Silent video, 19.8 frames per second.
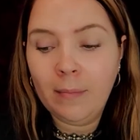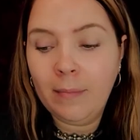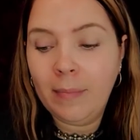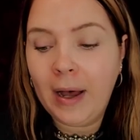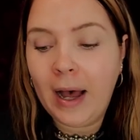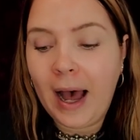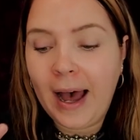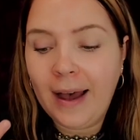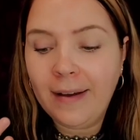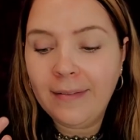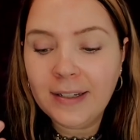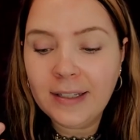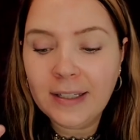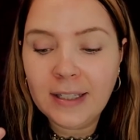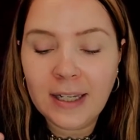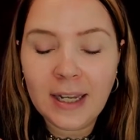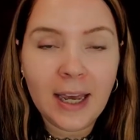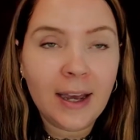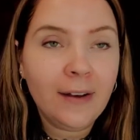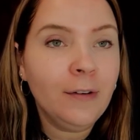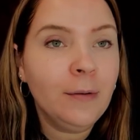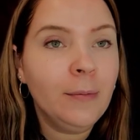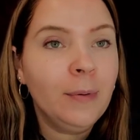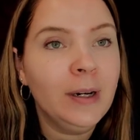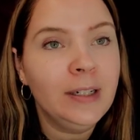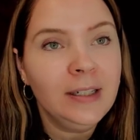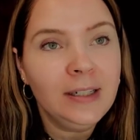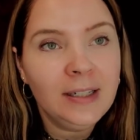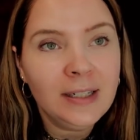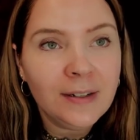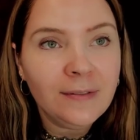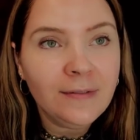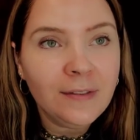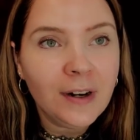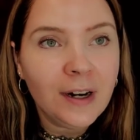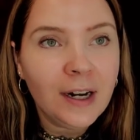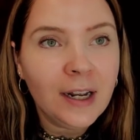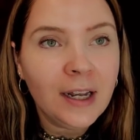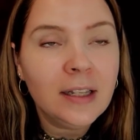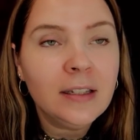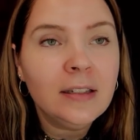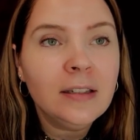But obviously, everybody's different.